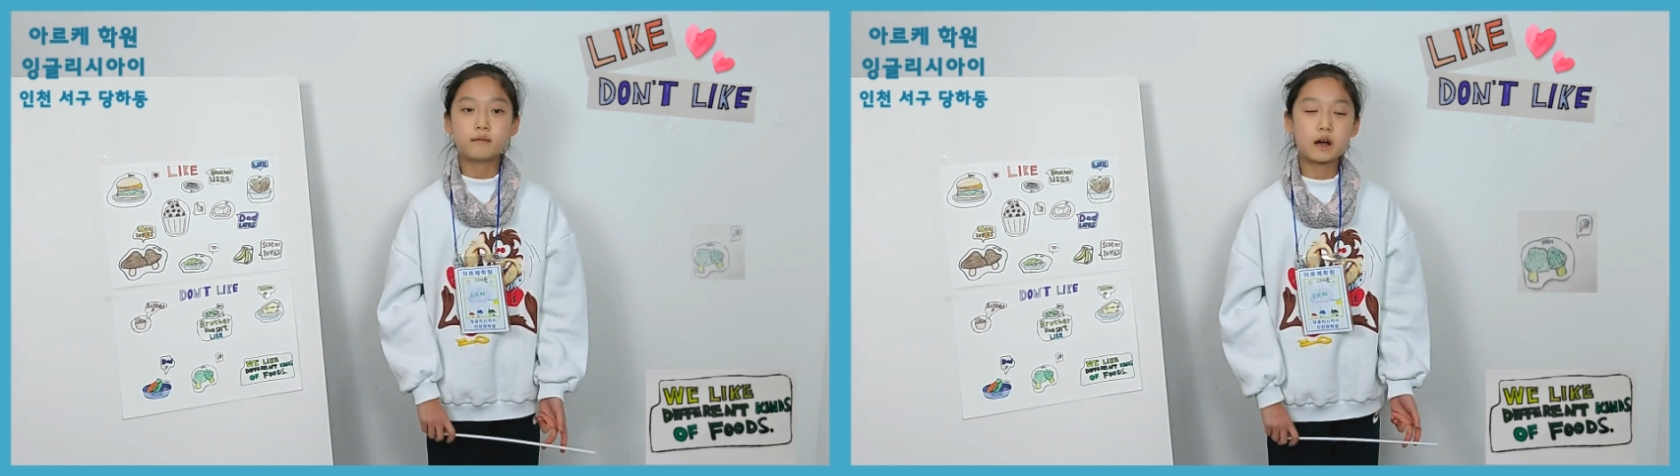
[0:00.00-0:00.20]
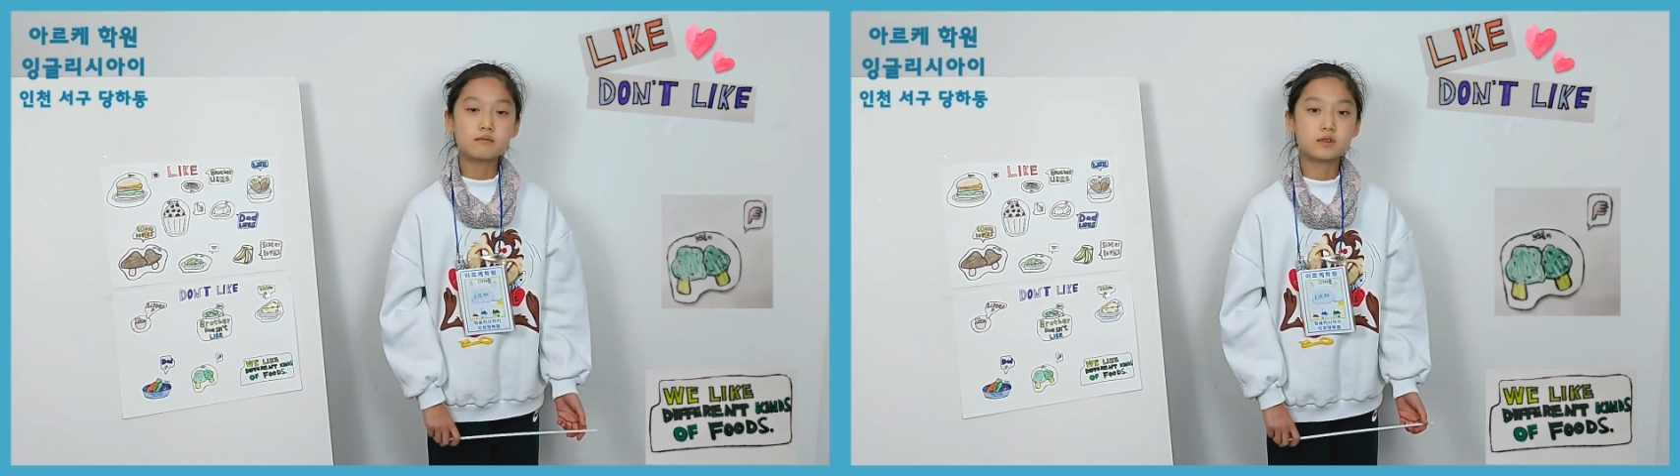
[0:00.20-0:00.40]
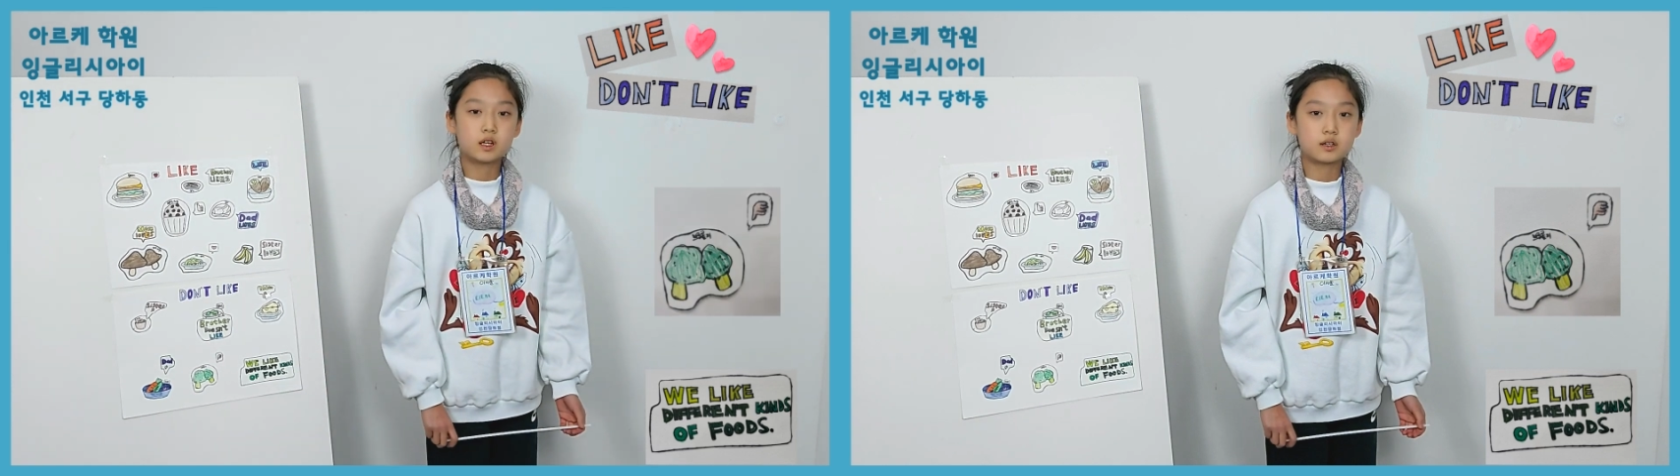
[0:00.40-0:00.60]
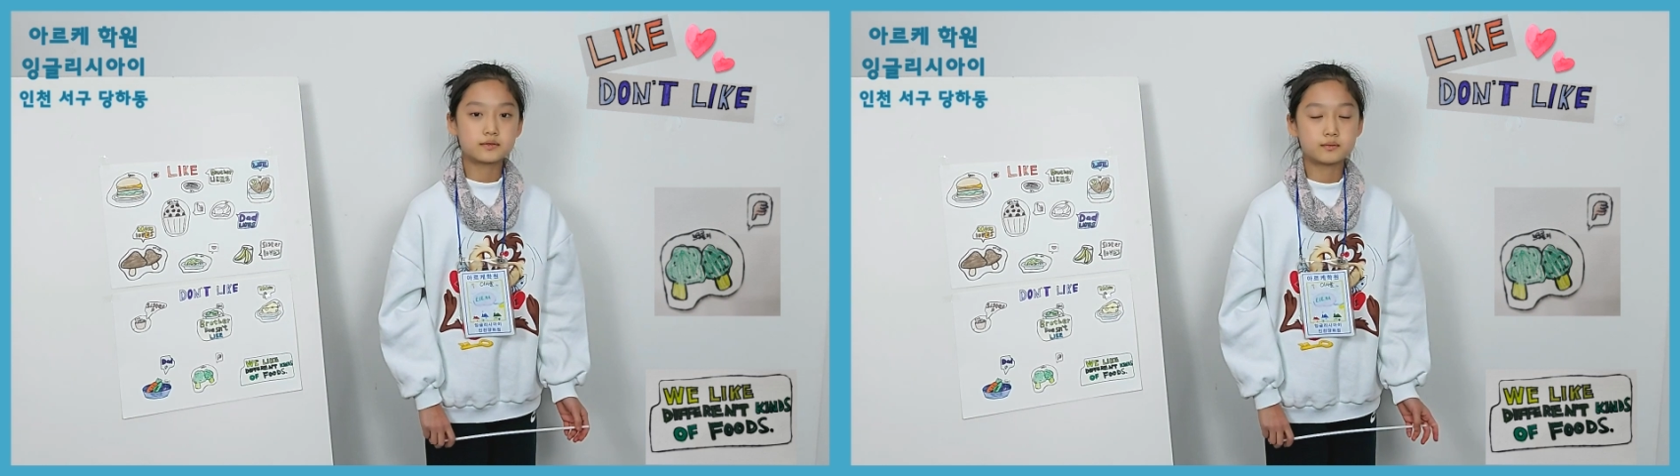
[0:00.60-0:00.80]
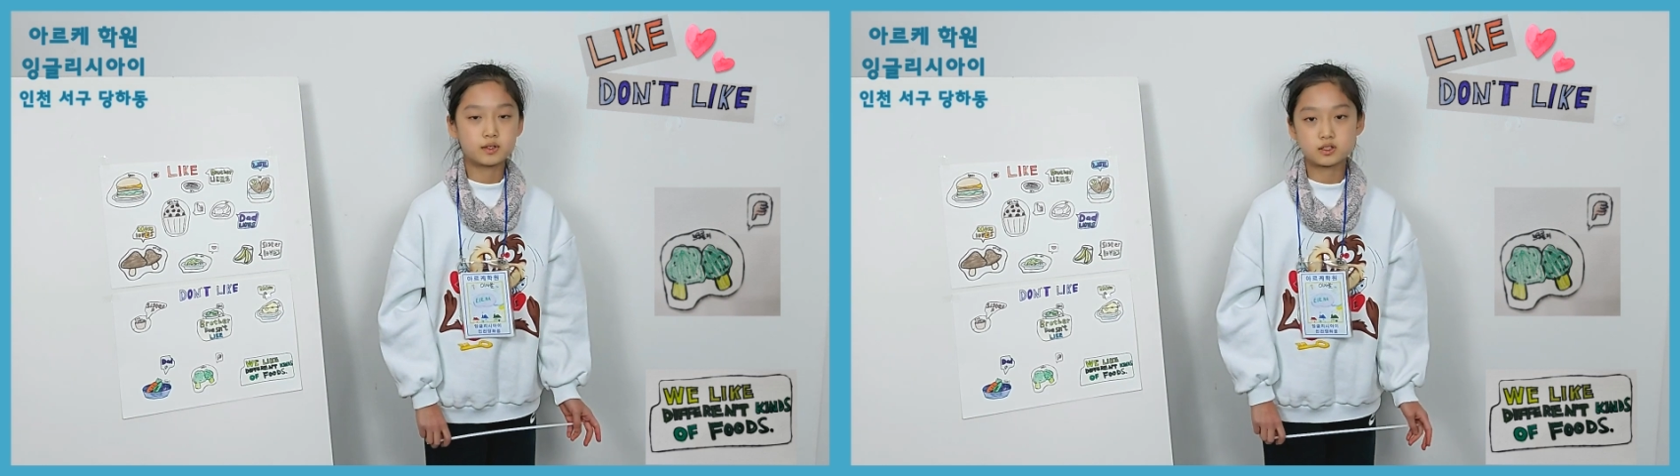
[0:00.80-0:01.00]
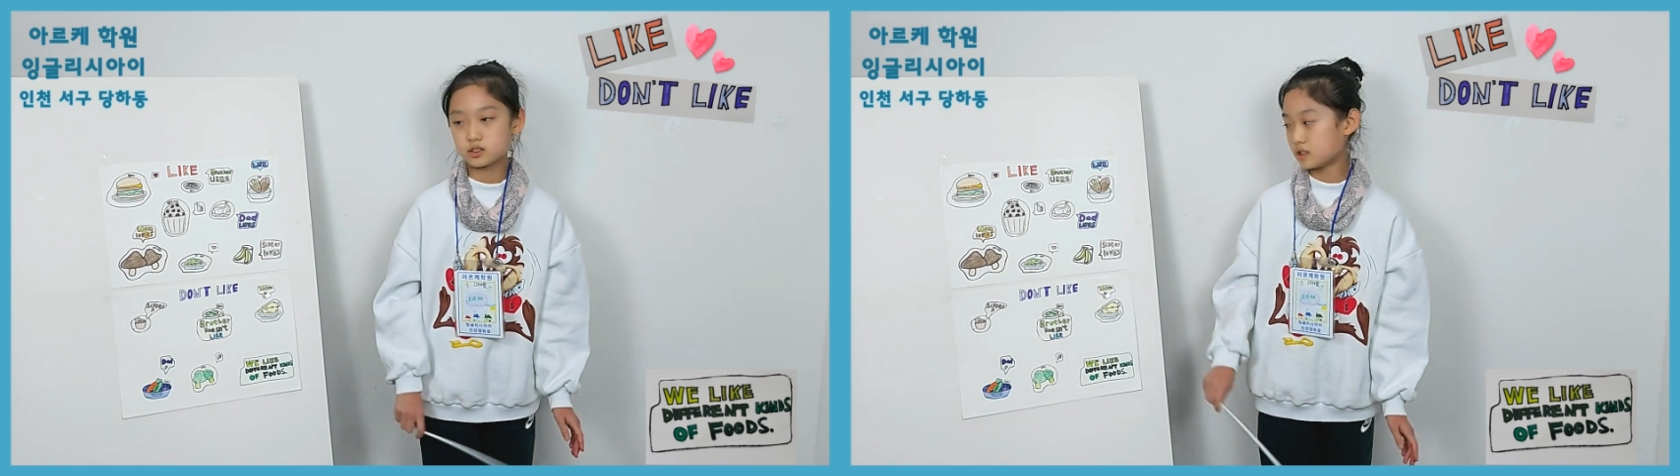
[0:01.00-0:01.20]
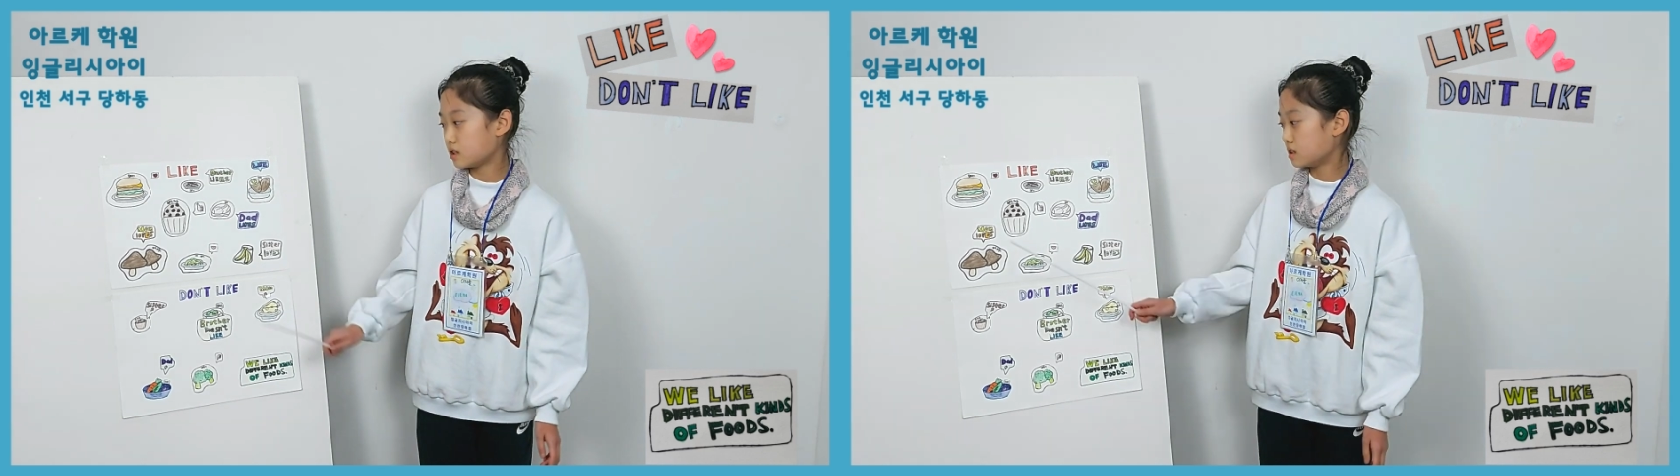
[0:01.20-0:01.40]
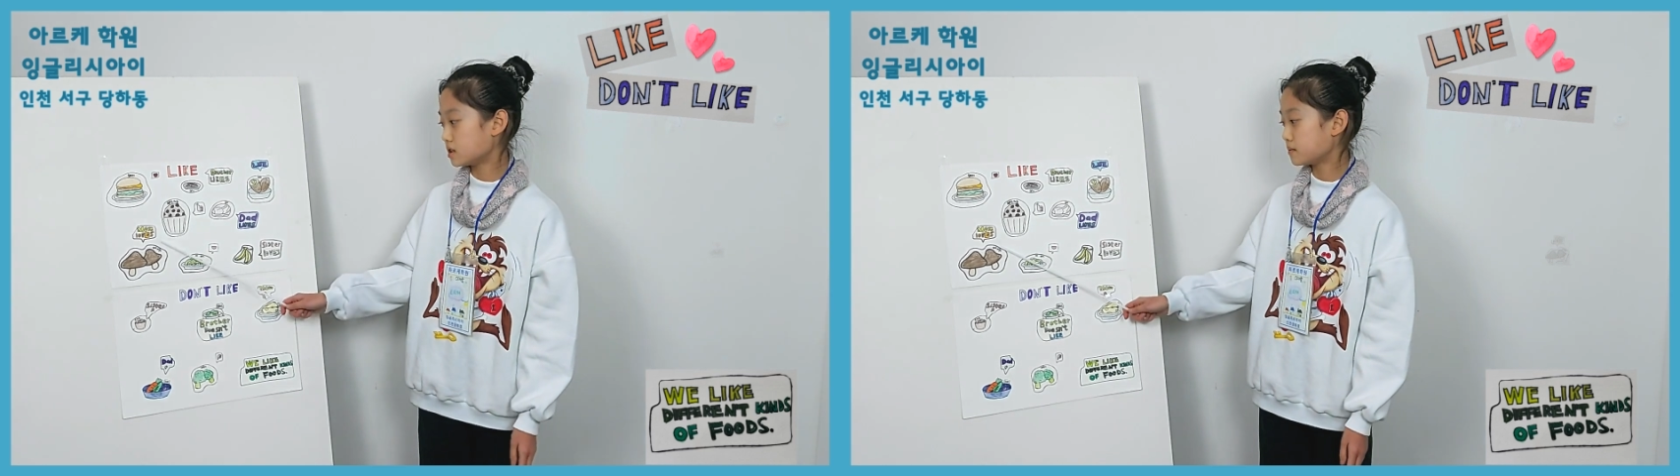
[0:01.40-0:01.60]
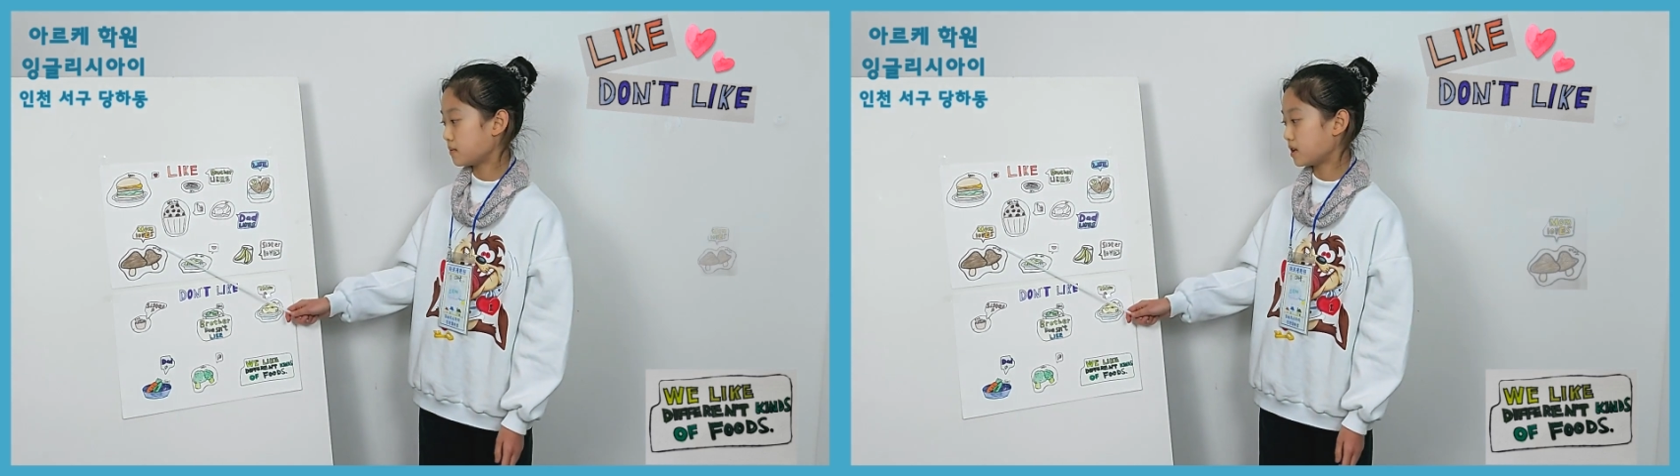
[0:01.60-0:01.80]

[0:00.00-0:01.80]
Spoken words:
Mom loves mushrooms,